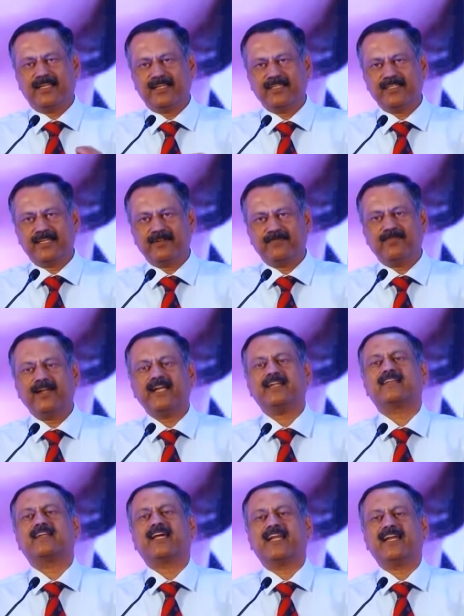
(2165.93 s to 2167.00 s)
is
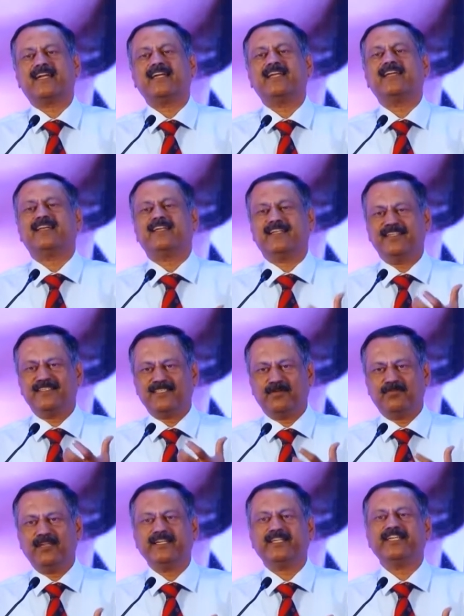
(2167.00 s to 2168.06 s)
reflect directly in his
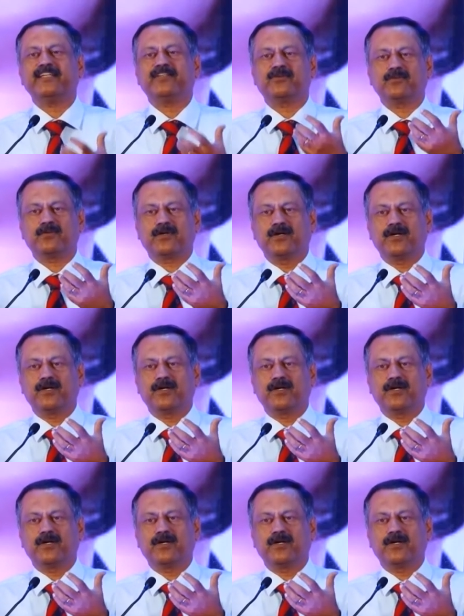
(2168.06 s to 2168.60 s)
ability to